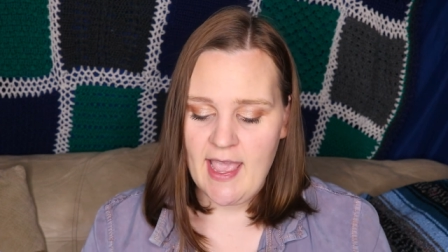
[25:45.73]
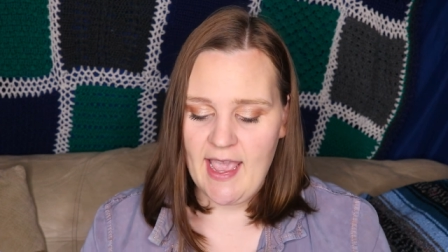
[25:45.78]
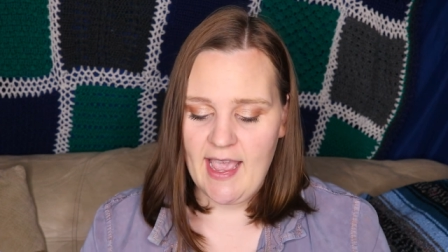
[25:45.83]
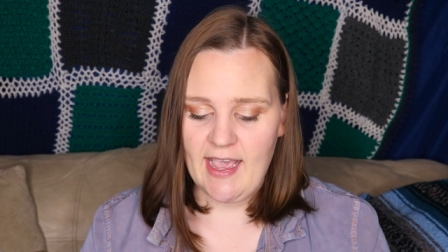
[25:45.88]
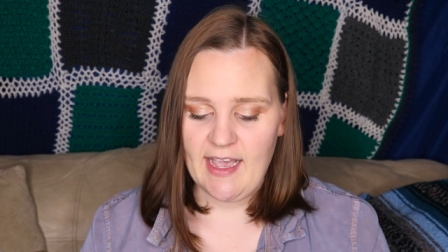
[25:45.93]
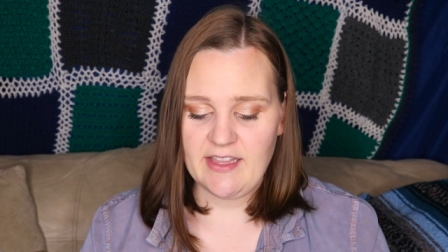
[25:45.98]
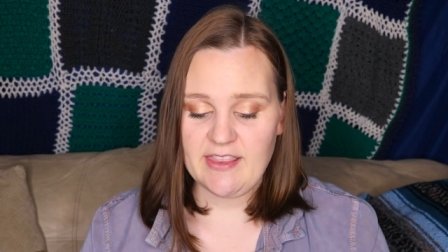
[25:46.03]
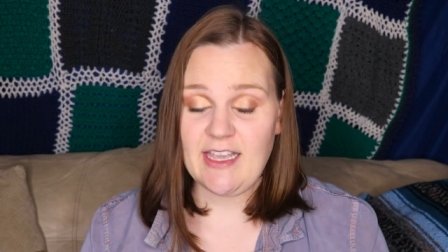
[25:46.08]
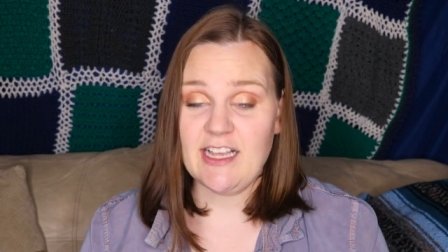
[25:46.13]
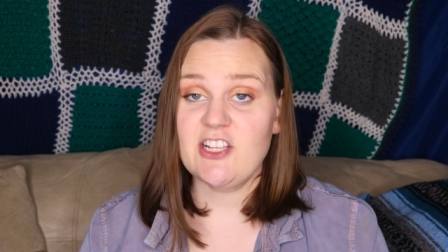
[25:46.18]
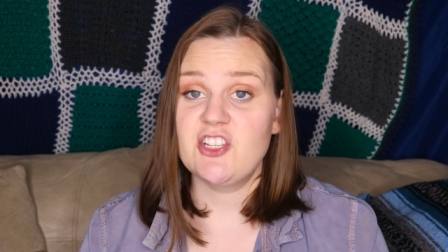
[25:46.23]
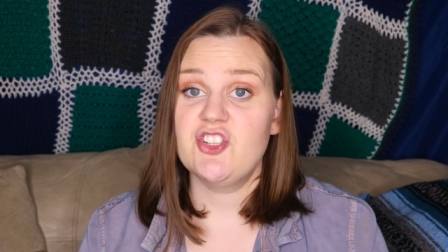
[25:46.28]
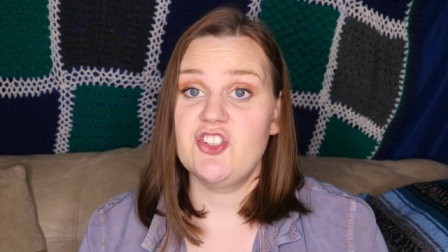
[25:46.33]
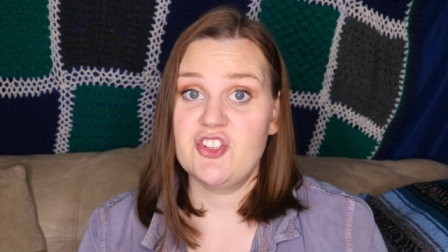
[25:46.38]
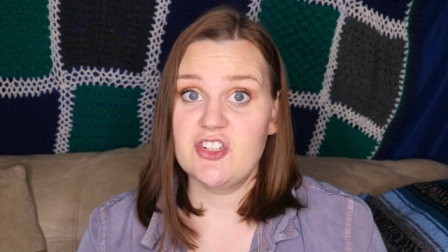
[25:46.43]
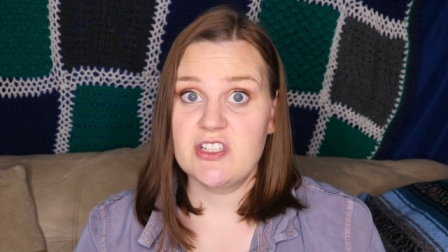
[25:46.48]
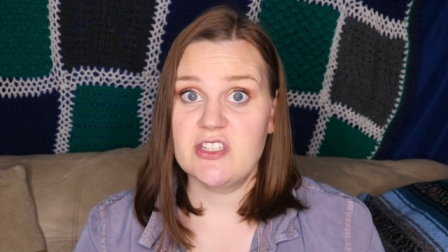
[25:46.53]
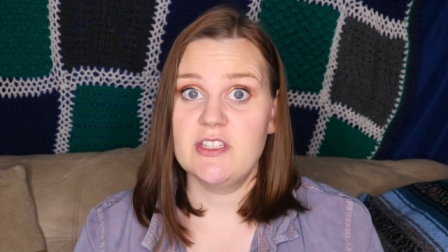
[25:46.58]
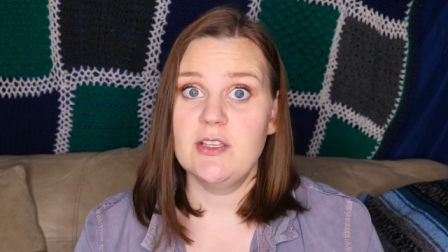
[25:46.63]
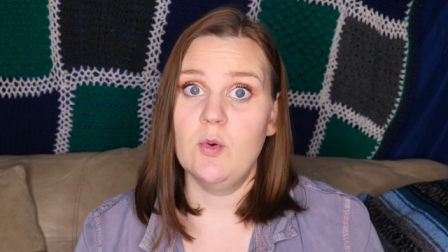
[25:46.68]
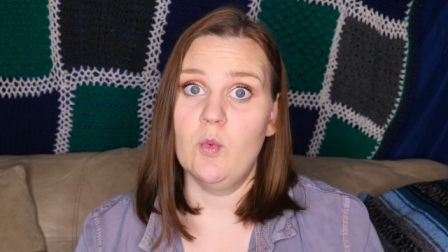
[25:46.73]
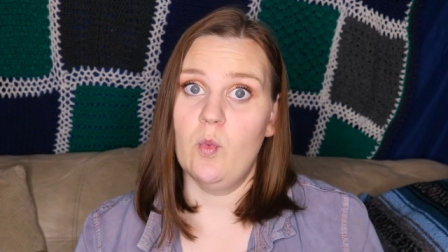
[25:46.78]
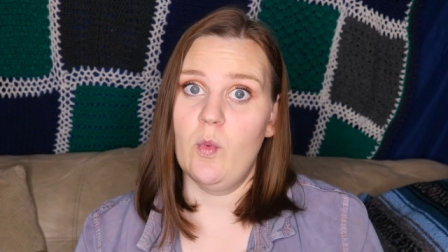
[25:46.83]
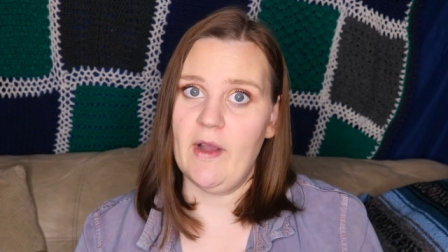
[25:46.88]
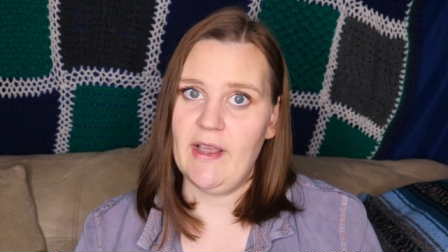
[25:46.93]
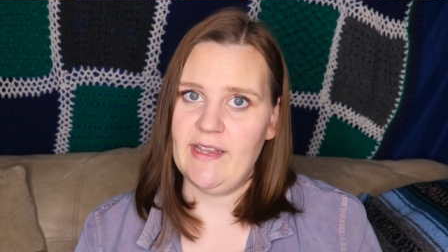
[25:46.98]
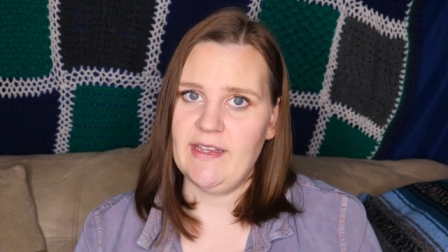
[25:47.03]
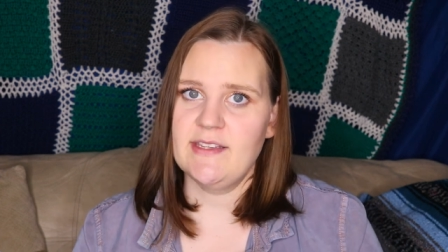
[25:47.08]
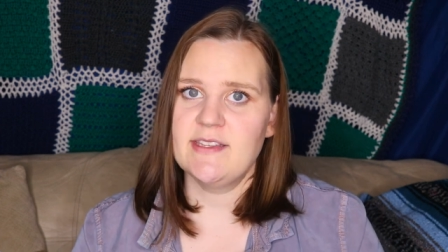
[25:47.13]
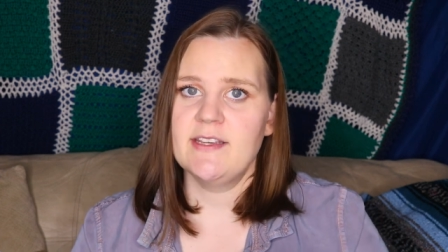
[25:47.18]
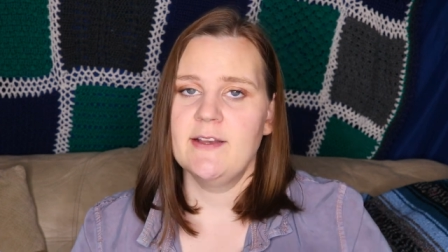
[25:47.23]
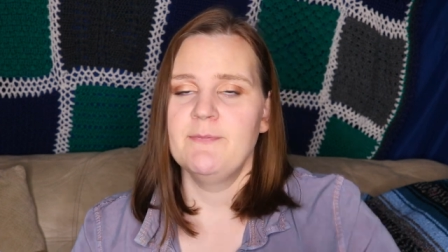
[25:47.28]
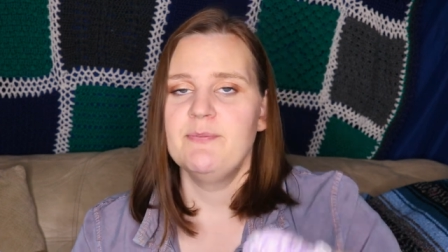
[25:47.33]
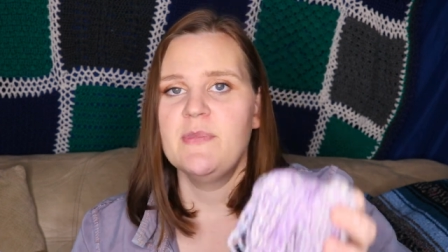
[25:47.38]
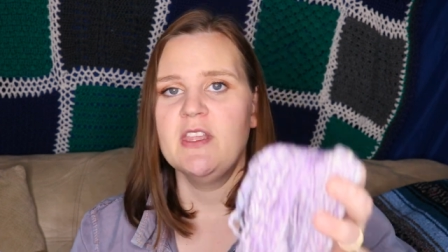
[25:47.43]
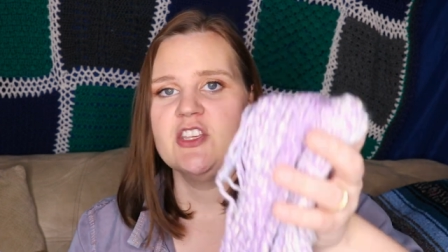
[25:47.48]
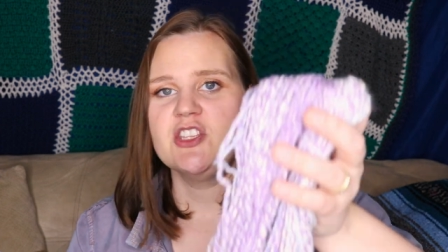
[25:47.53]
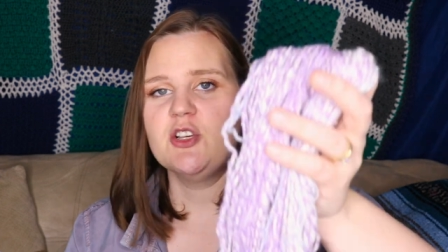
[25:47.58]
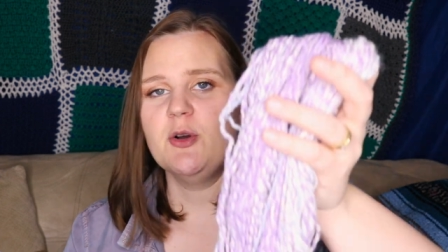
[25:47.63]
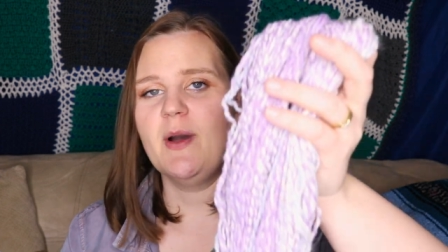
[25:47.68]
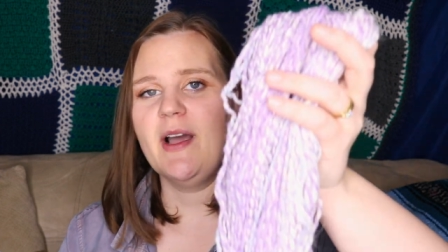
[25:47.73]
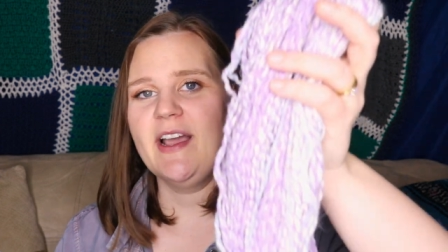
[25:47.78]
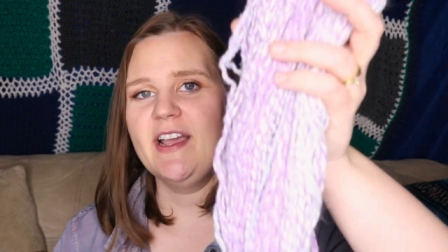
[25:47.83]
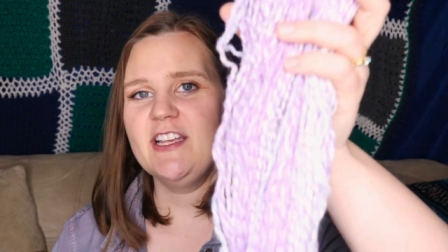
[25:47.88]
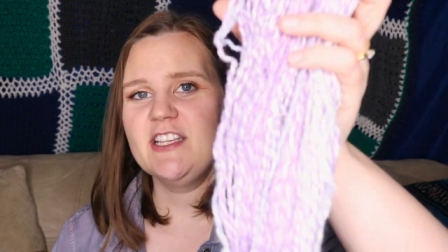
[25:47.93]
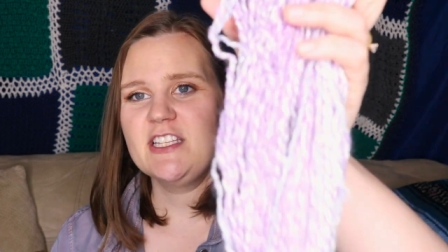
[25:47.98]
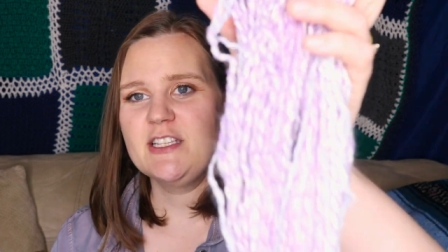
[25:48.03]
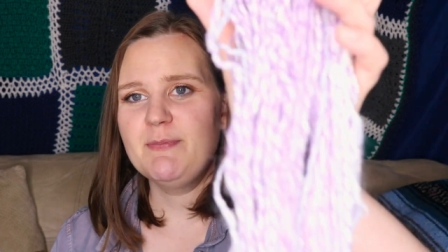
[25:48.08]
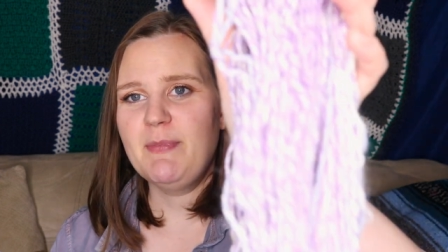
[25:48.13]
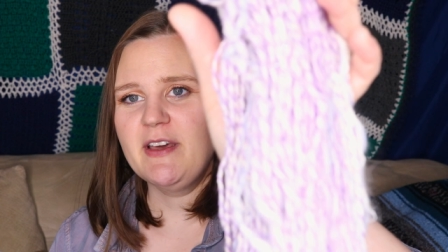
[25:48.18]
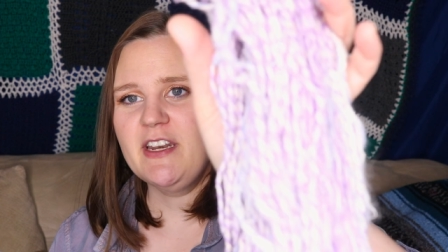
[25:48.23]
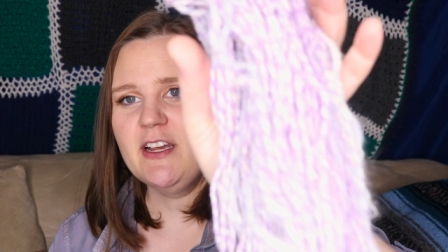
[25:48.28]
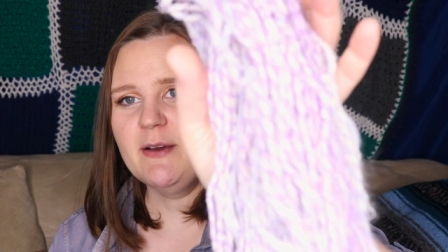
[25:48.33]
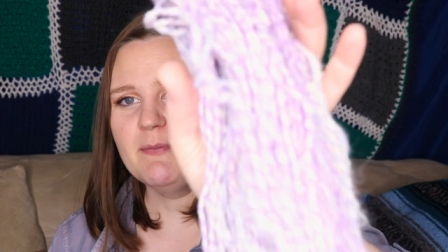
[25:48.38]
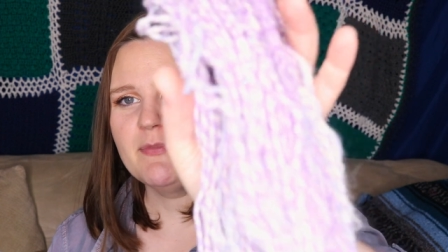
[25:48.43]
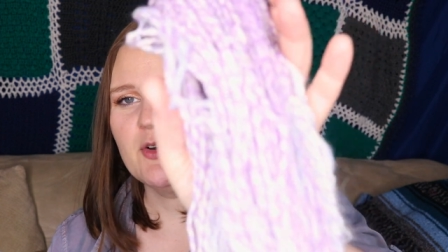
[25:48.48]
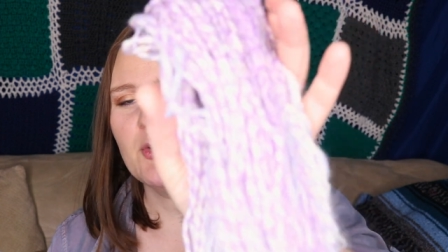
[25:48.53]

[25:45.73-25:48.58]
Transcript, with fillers: and that's just the white. So I spun up